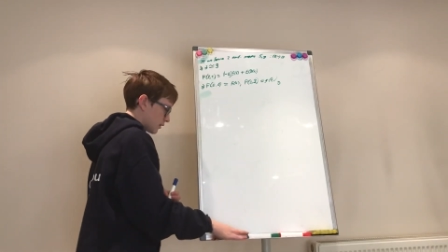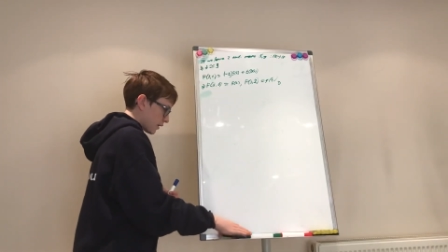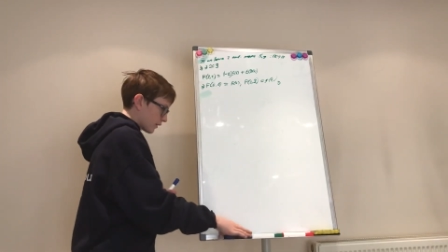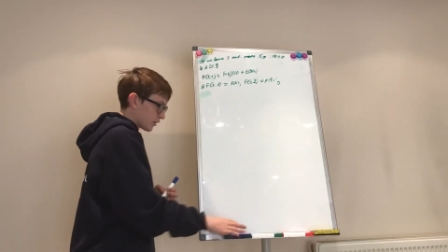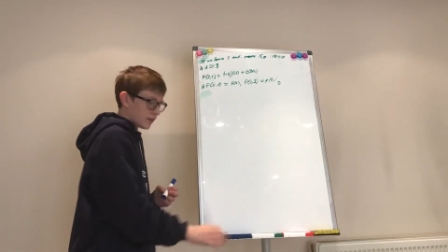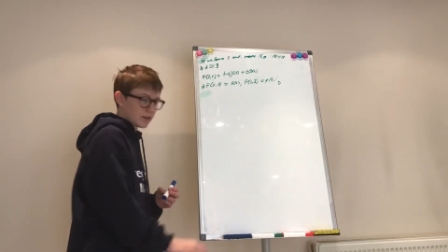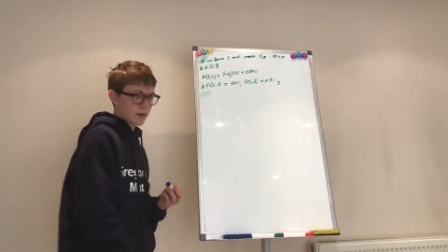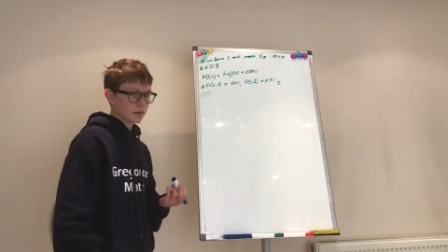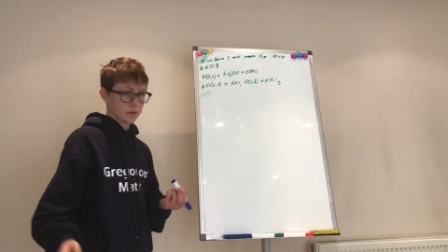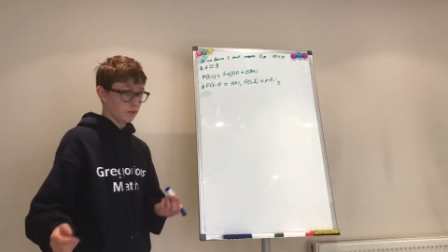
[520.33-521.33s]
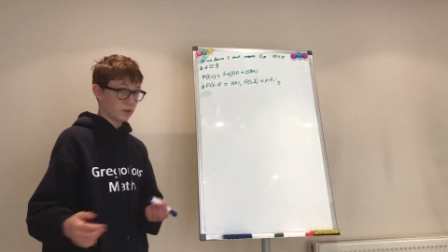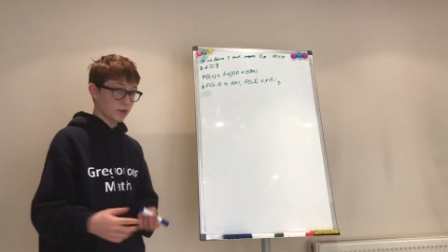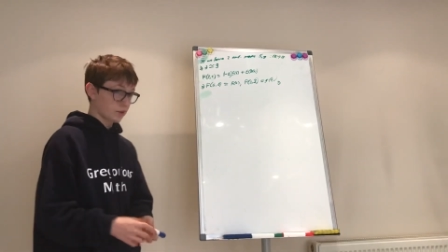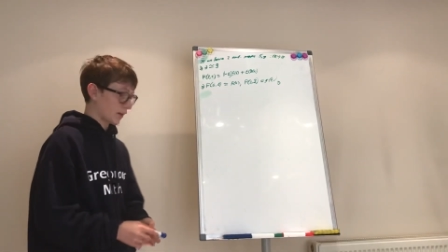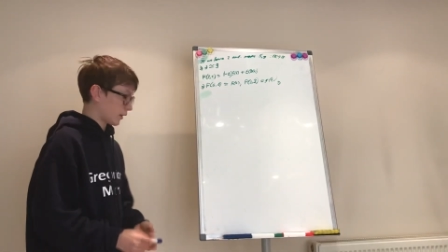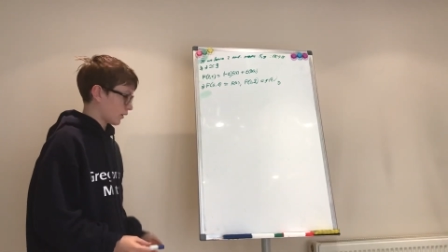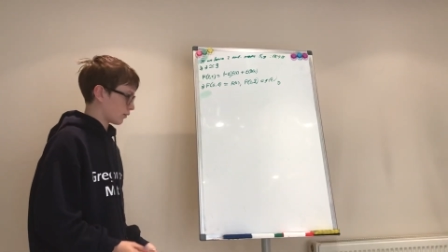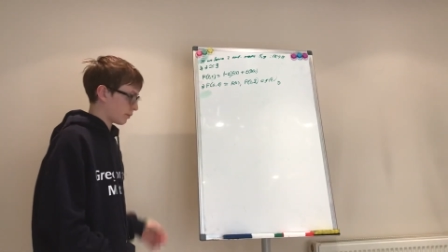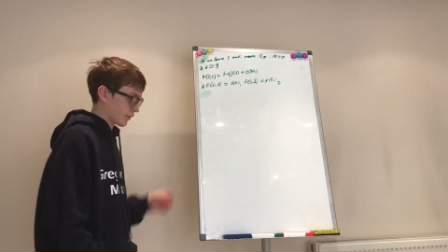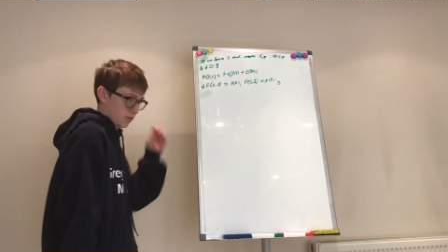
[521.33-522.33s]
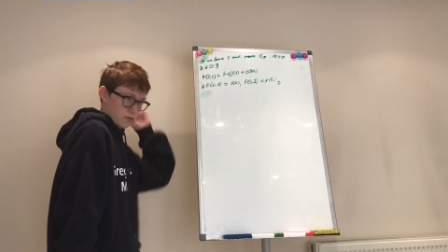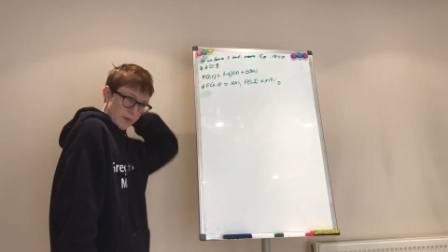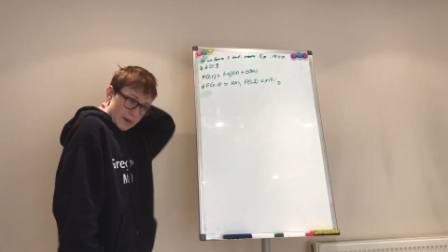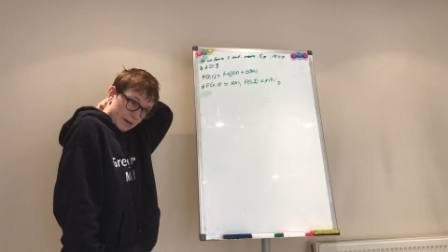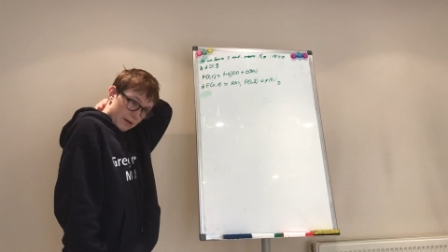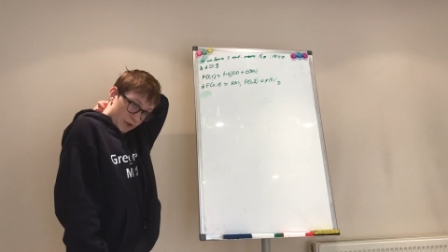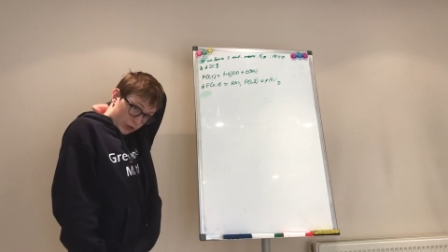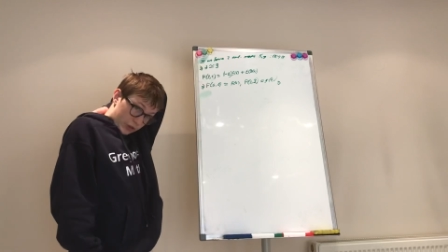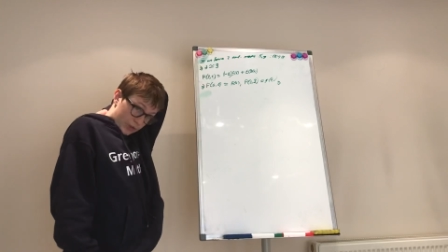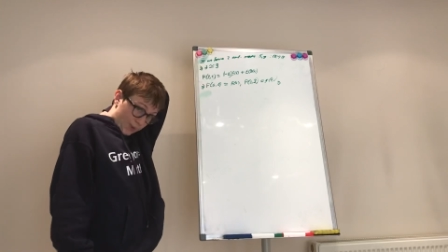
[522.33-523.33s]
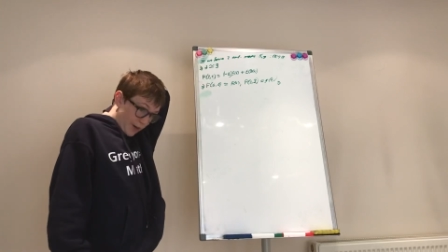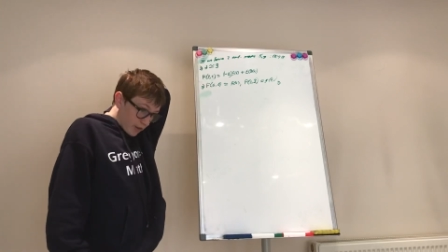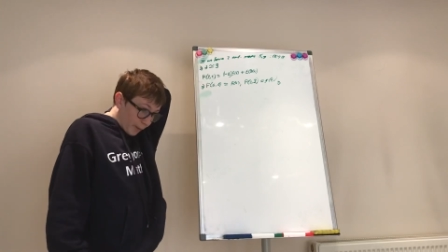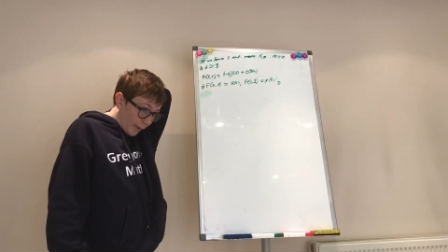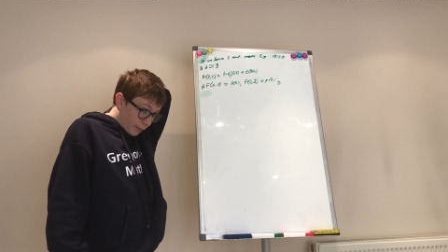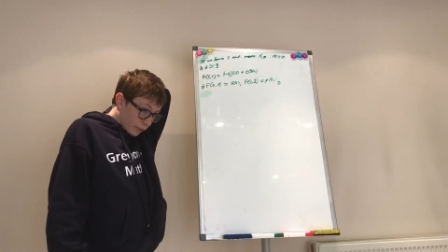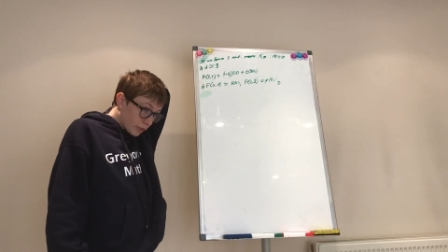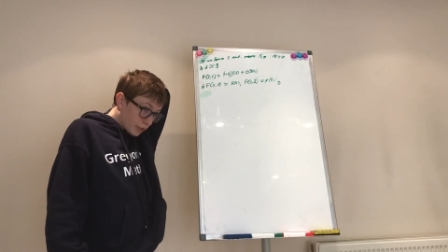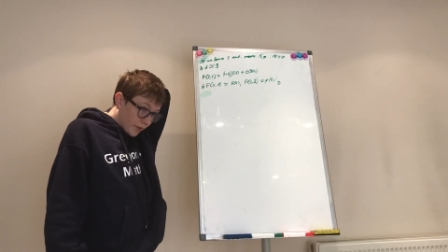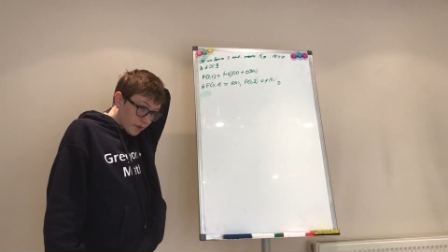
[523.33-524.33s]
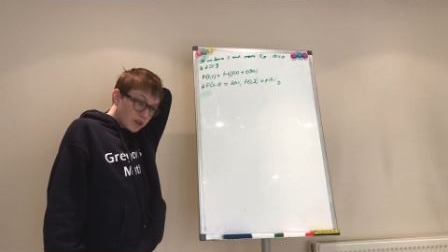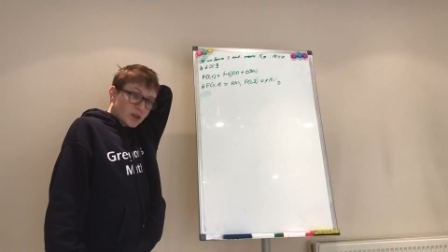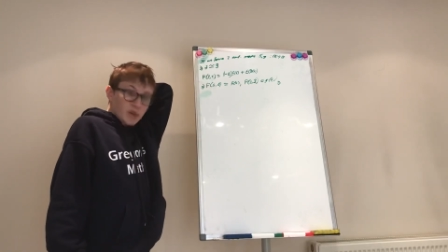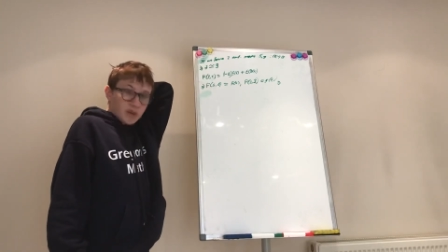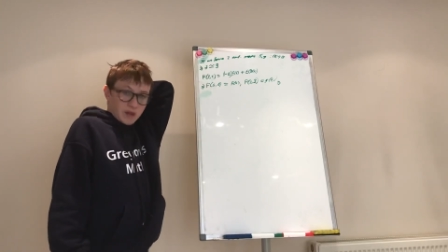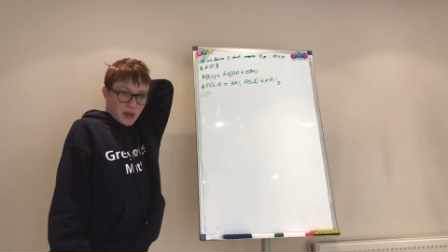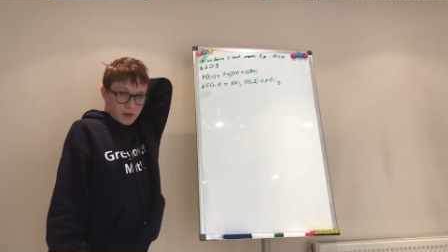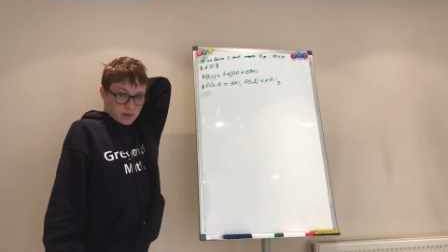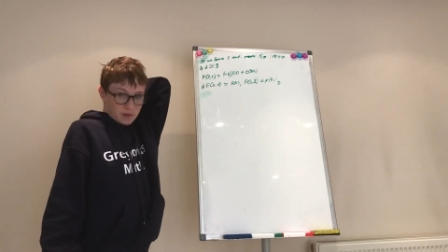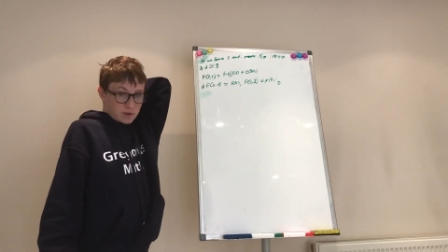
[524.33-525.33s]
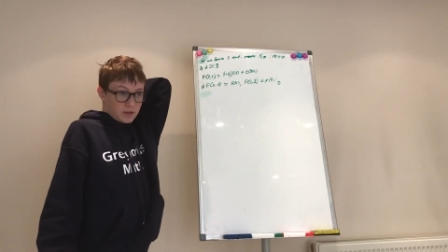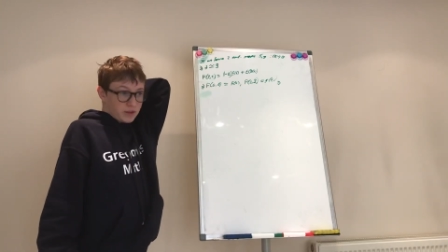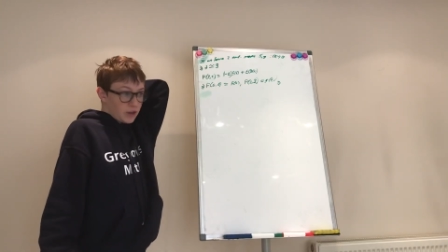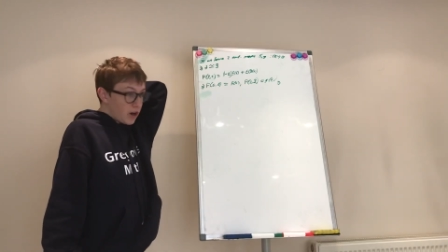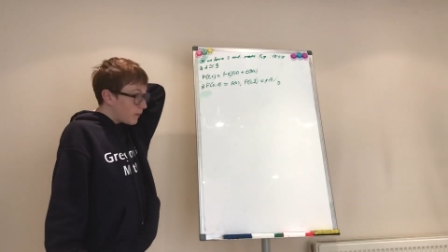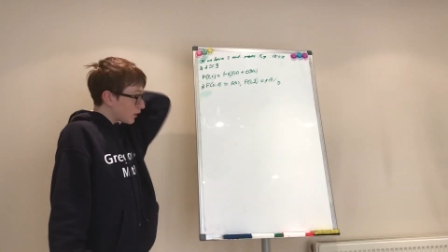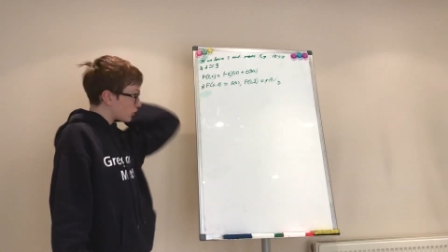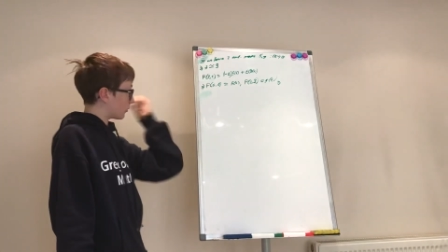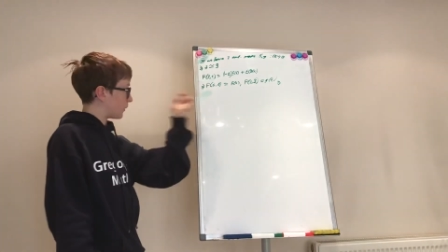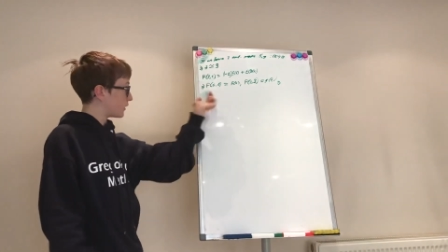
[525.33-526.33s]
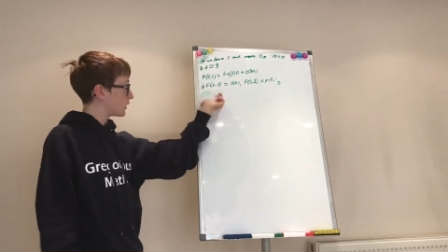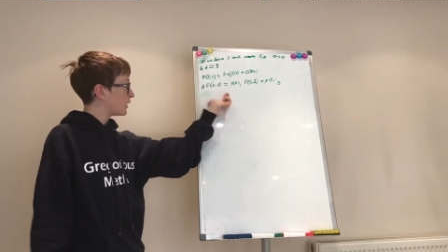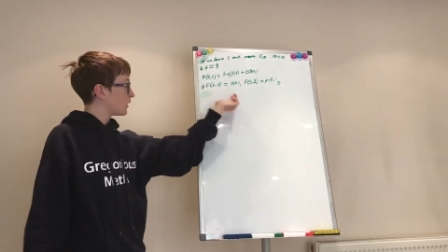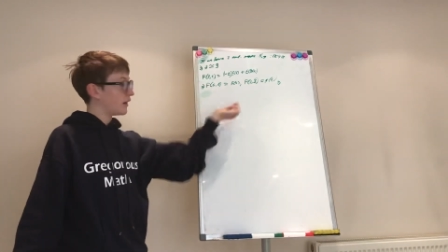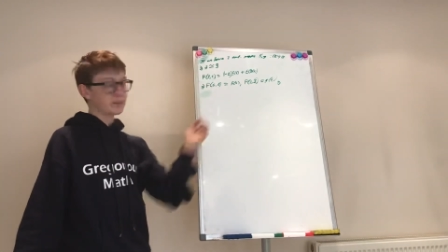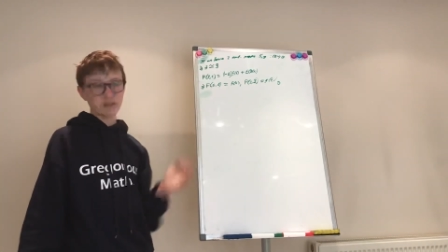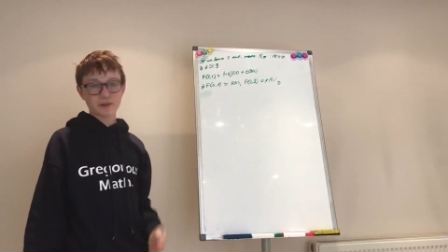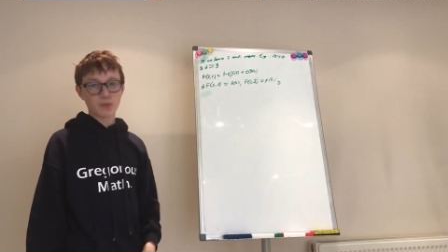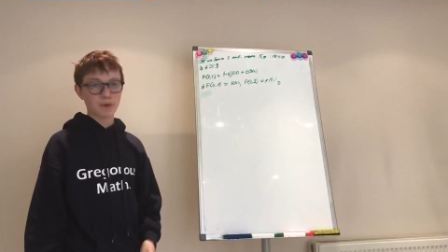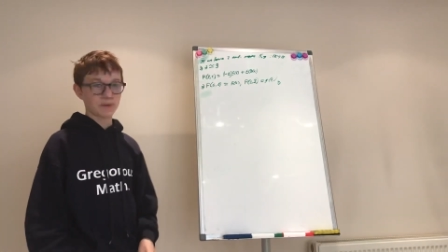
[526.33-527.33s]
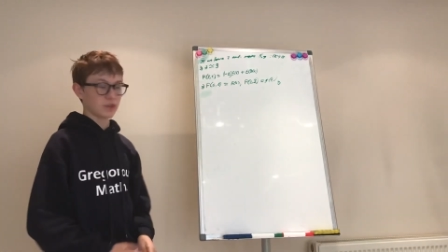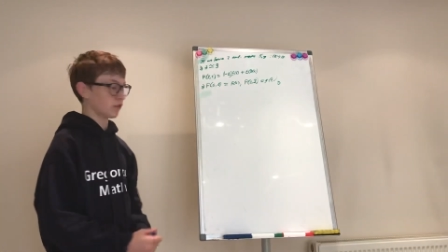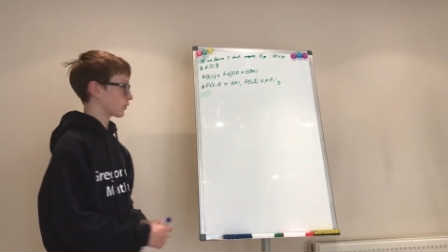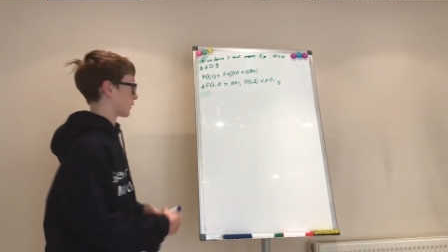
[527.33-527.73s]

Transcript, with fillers: I said I said this would be a short video, I'm just going to finish by proving that this homotopy is an equivalence